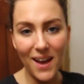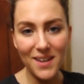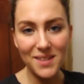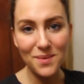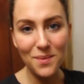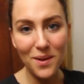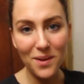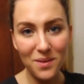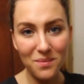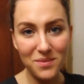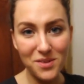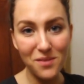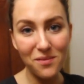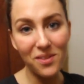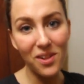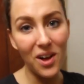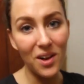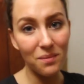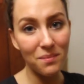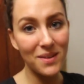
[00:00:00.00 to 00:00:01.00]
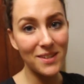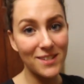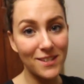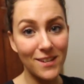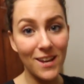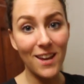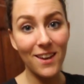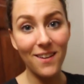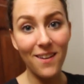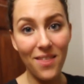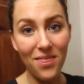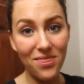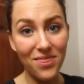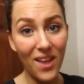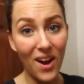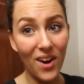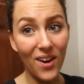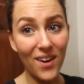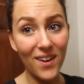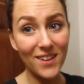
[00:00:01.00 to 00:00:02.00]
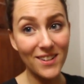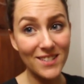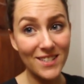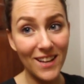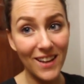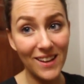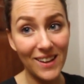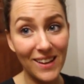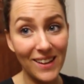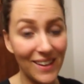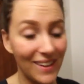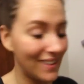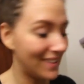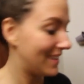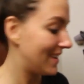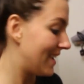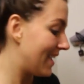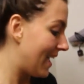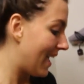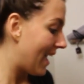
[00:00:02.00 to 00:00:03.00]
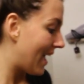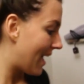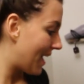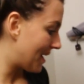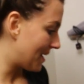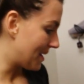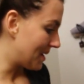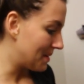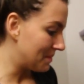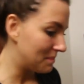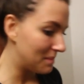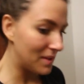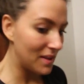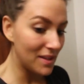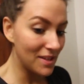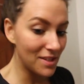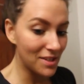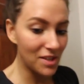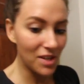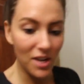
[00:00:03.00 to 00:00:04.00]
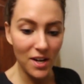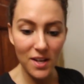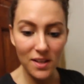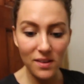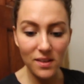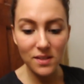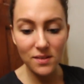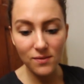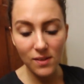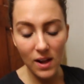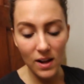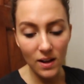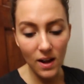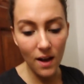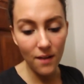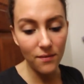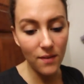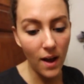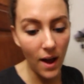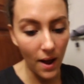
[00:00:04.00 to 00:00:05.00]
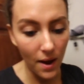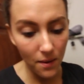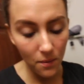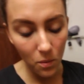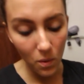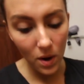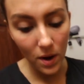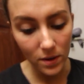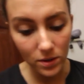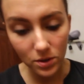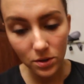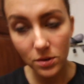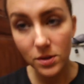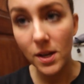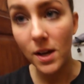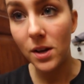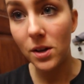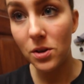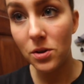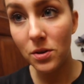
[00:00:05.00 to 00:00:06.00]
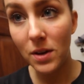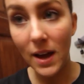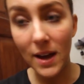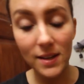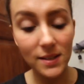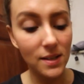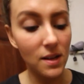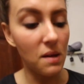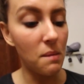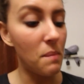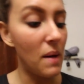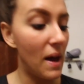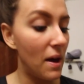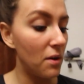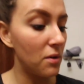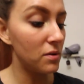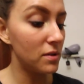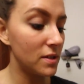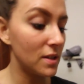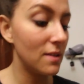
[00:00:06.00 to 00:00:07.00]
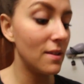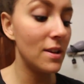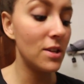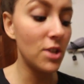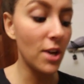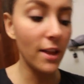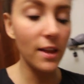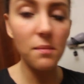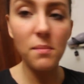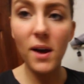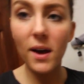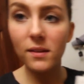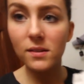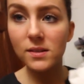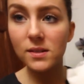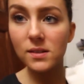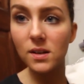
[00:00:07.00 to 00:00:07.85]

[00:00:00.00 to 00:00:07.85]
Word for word: guys, welcome to Vlogmas Day thirteen. Um, starting this vlog off, I want to tell you guys about the jelly bath